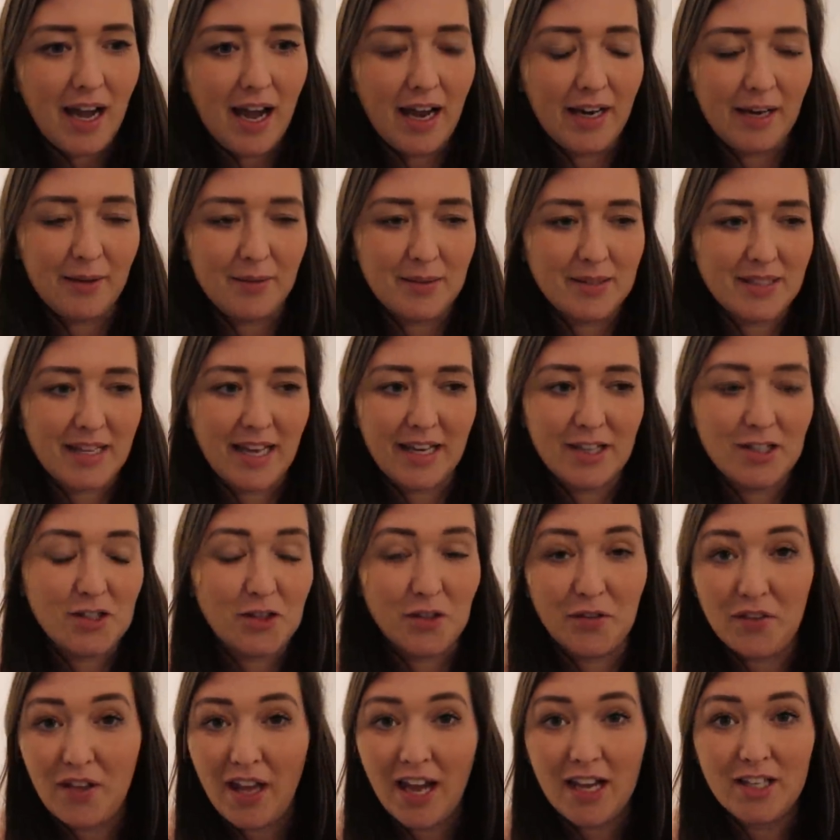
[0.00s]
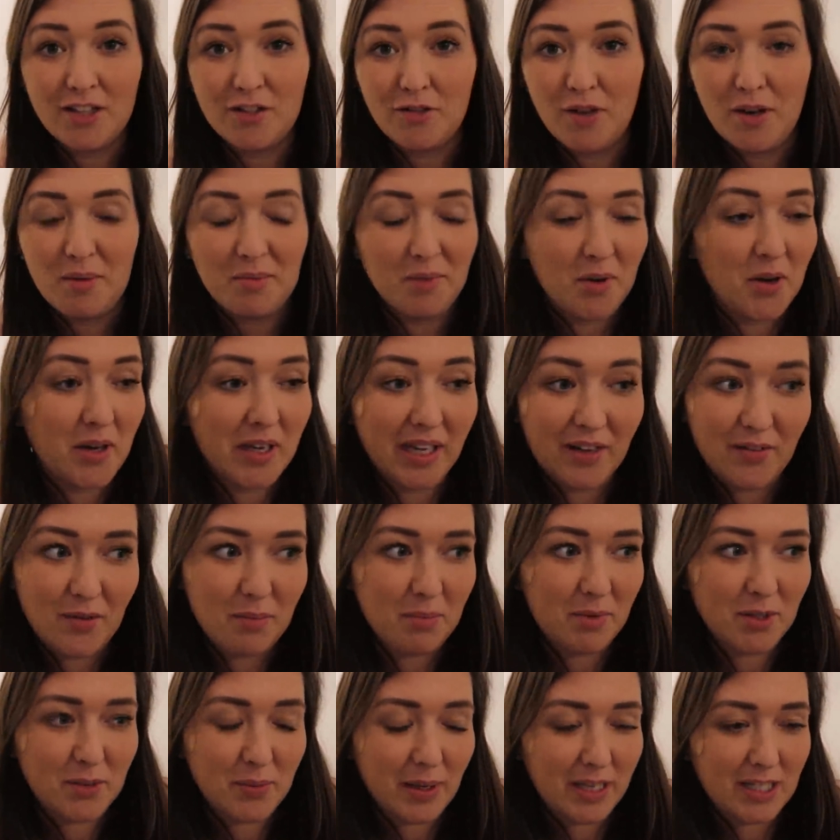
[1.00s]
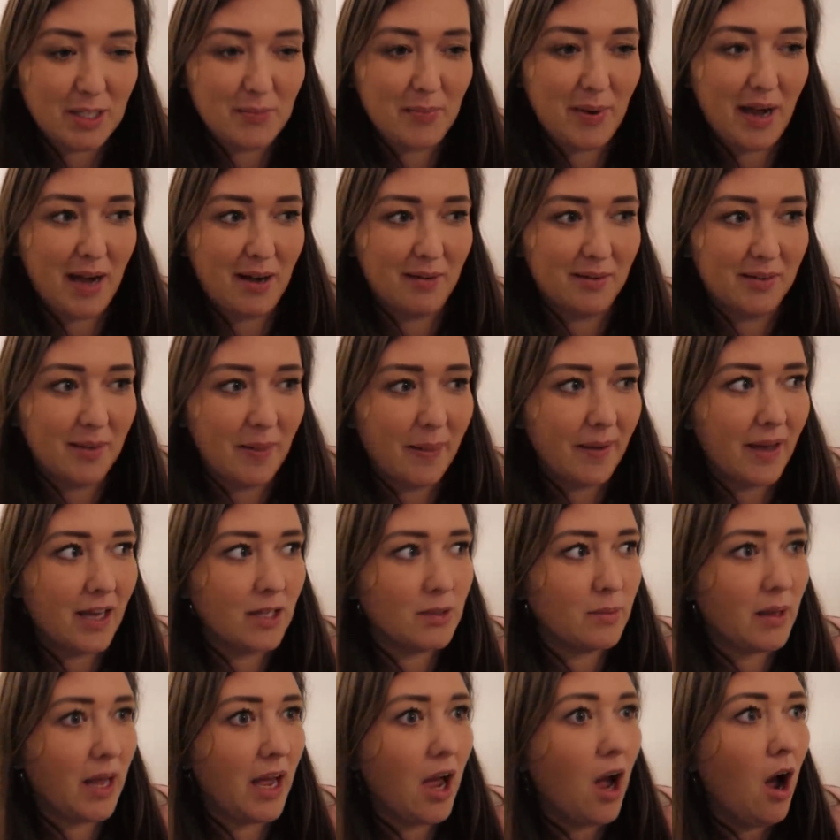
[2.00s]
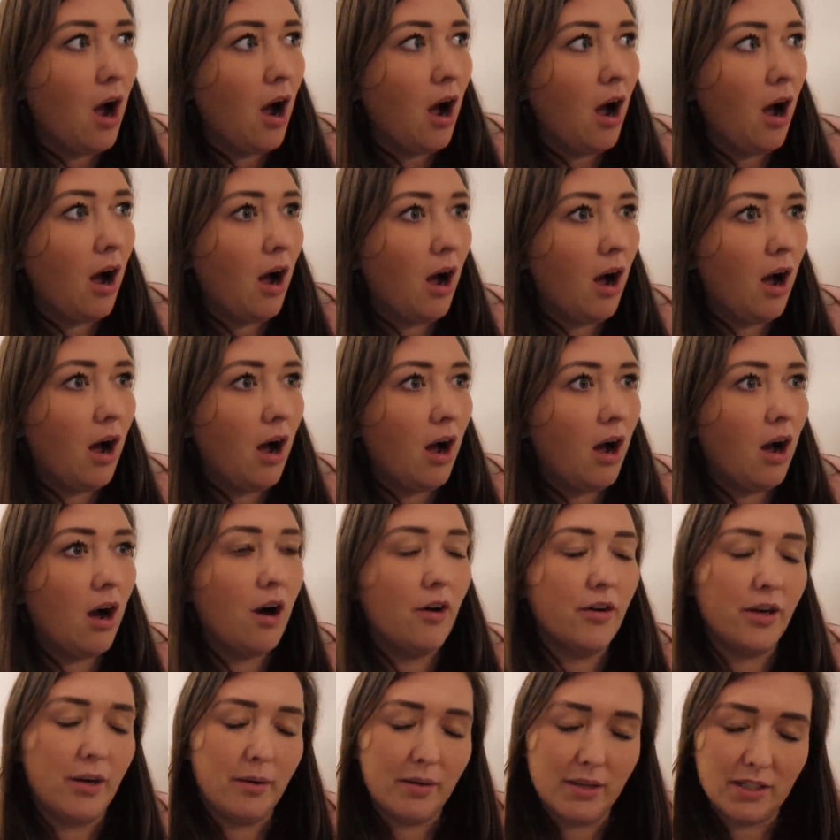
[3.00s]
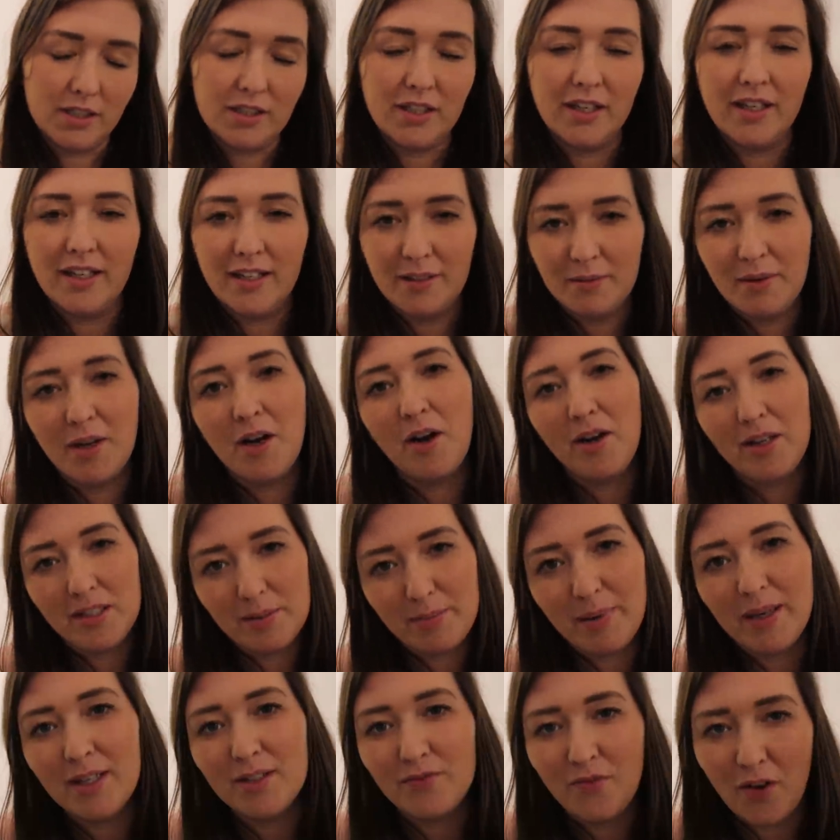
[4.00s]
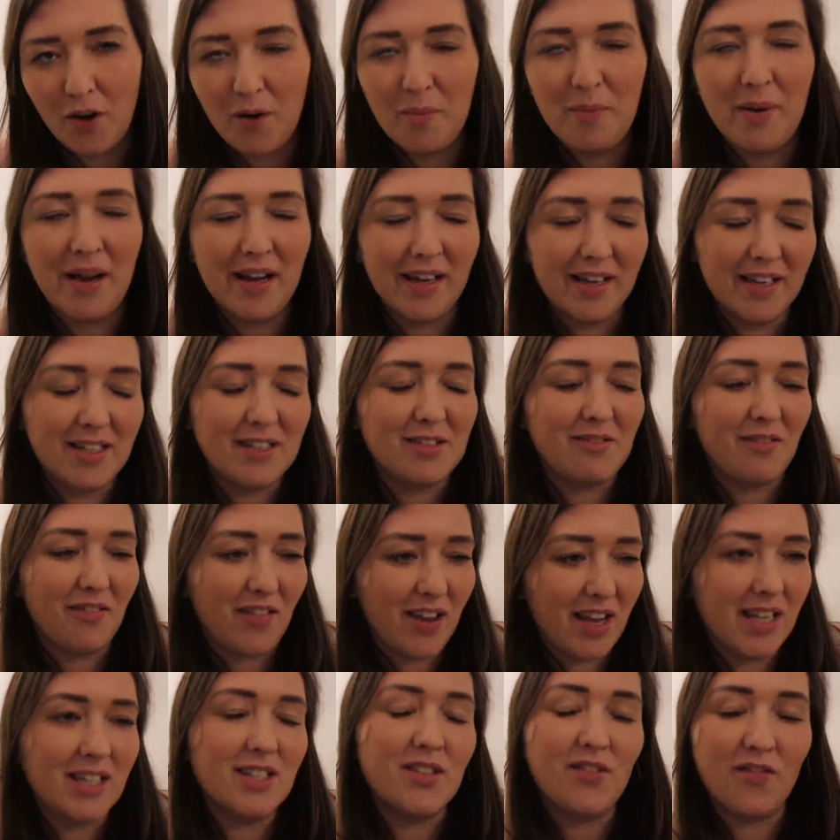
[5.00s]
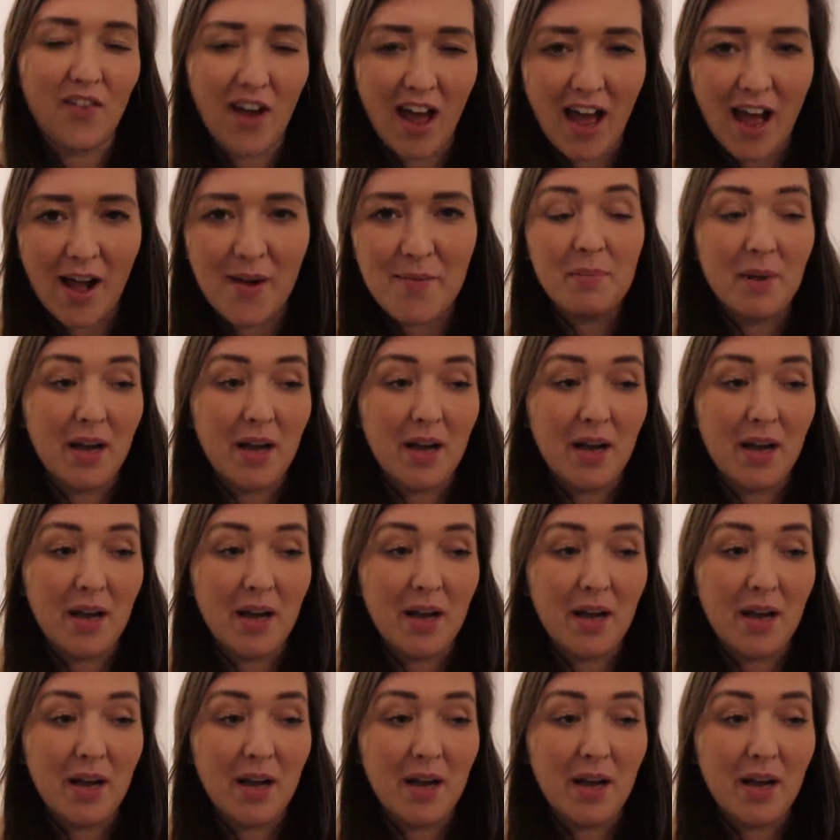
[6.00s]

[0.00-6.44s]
And I was like, stuff the ice cream, go and give him the £20. And the girl's like, oh no, actually, we got Isabel's phone back. It's fair.